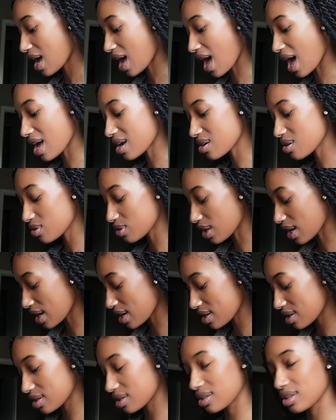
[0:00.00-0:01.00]
I don't
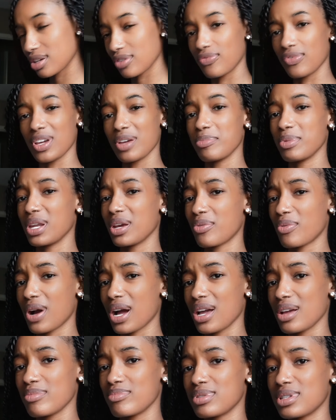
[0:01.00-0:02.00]
like the feminine
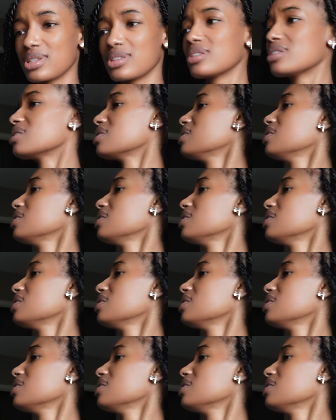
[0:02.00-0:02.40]
wipes.